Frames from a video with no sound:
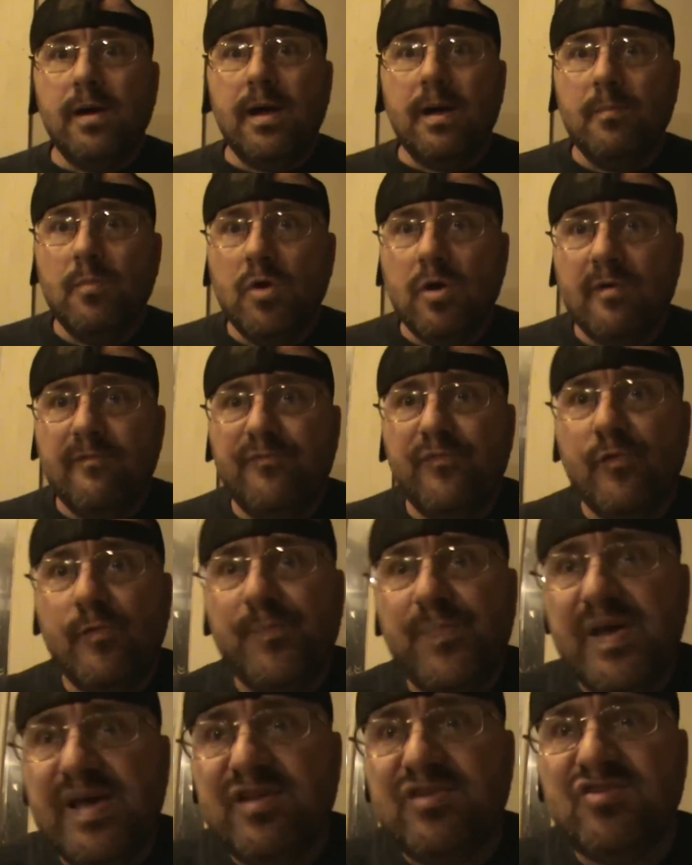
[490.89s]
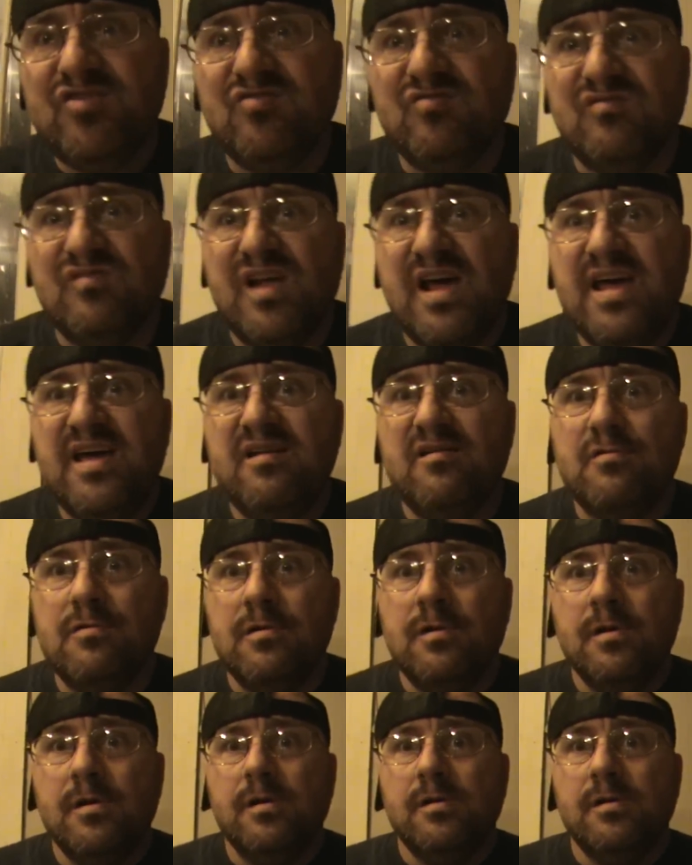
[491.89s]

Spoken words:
I'm looking for a pistol now.